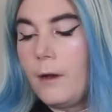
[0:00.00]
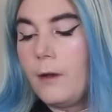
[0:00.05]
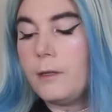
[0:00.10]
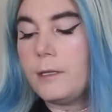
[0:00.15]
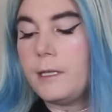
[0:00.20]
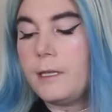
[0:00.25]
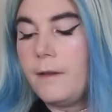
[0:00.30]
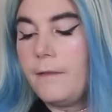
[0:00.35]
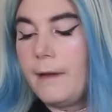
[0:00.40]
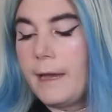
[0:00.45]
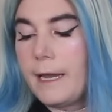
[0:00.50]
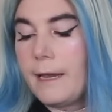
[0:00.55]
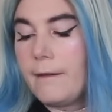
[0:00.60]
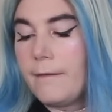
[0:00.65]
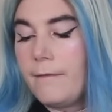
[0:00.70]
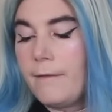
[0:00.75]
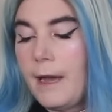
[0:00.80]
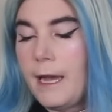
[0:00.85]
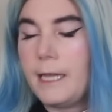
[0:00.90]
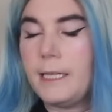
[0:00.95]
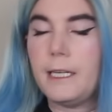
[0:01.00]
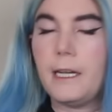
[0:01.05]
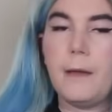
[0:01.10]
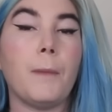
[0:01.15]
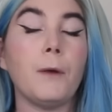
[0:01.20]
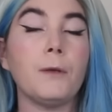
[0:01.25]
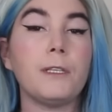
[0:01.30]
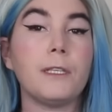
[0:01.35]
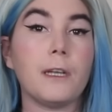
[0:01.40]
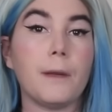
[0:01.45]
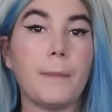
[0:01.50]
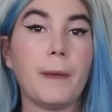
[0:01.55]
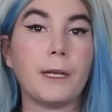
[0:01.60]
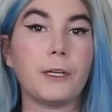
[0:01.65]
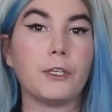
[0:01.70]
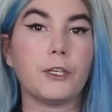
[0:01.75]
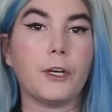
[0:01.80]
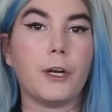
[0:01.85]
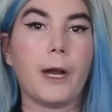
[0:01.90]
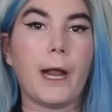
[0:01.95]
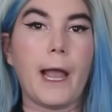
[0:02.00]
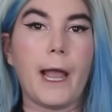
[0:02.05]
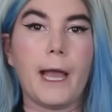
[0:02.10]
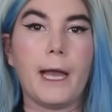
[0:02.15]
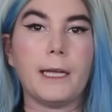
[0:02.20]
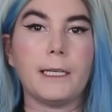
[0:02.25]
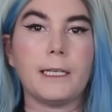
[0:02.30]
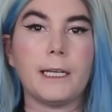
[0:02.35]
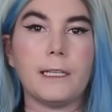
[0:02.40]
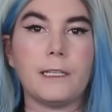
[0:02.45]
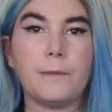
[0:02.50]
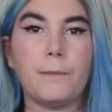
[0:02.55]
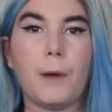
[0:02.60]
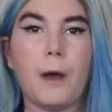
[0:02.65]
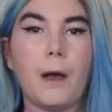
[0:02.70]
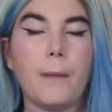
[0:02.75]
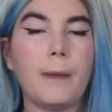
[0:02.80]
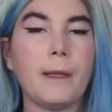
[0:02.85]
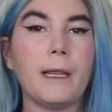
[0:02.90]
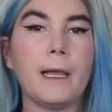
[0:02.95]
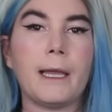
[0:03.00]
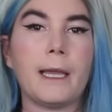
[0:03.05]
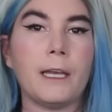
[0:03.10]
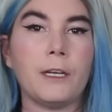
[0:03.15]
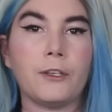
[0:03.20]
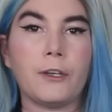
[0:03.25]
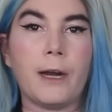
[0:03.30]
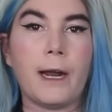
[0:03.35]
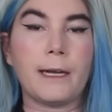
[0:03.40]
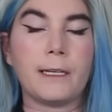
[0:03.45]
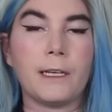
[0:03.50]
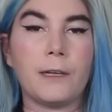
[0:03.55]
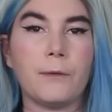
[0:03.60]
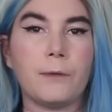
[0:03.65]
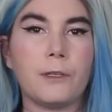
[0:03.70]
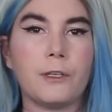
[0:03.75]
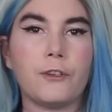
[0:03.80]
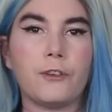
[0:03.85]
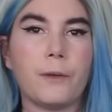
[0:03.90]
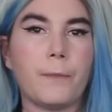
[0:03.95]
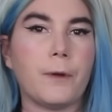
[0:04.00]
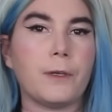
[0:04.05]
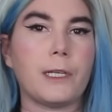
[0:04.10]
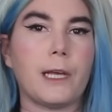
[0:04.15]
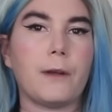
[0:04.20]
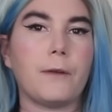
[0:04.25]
I'll see if I can find it, posted a picture, and it's Bobbi like interacting with the strippers.